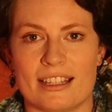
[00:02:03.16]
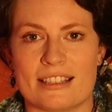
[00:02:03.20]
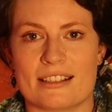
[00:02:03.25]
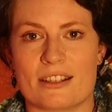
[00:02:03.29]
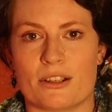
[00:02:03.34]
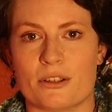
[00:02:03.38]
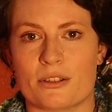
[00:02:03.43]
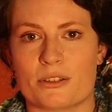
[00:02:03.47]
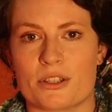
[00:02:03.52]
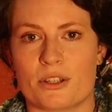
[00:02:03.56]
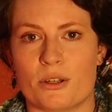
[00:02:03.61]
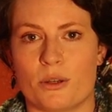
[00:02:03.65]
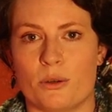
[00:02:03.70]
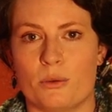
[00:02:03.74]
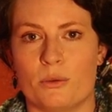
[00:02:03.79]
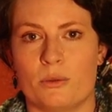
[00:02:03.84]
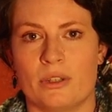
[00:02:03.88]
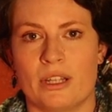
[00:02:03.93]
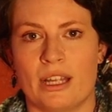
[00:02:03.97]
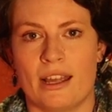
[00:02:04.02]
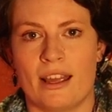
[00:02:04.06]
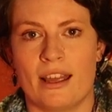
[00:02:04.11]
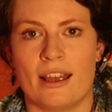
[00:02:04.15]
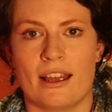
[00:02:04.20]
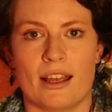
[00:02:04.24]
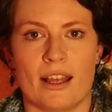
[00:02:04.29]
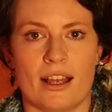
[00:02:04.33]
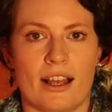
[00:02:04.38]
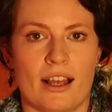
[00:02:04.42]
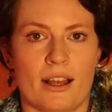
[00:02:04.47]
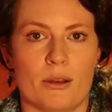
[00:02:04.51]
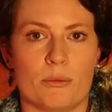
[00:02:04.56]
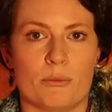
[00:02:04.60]
that's also
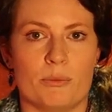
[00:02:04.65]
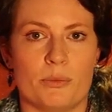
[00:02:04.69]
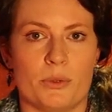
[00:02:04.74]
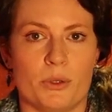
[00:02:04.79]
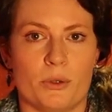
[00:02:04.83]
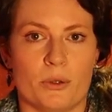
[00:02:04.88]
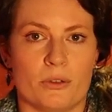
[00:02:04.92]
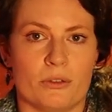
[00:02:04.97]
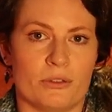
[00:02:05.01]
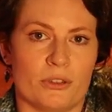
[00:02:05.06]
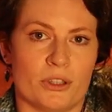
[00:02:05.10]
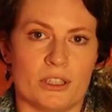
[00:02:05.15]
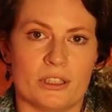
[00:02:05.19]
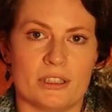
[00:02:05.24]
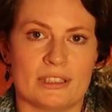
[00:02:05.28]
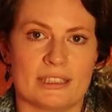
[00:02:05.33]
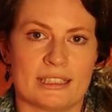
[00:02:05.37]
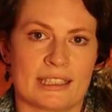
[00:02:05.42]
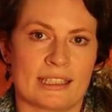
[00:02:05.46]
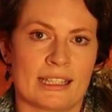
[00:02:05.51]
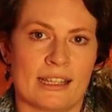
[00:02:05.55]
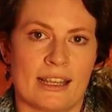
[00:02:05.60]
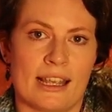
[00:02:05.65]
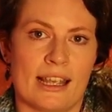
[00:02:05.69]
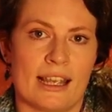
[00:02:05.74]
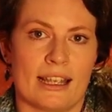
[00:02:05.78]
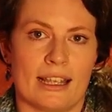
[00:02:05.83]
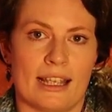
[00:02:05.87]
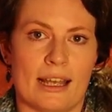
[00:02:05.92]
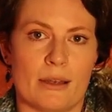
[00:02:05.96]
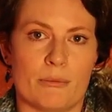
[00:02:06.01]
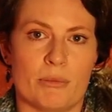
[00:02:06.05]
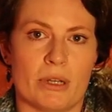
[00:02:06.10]
beautiful,
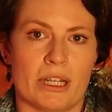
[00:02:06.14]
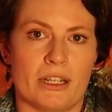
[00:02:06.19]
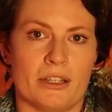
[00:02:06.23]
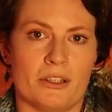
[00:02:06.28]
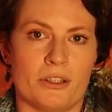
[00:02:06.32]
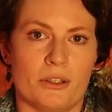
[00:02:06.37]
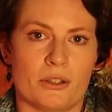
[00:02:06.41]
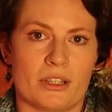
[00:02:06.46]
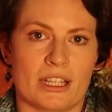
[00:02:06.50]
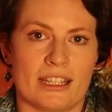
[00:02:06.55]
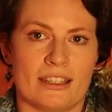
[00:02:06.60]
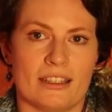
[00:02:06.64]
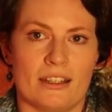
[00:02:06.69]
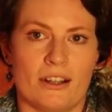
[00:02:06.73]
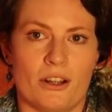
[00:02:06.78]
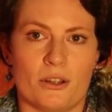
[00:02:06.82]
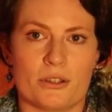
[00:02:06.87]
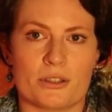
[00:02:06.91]
but you can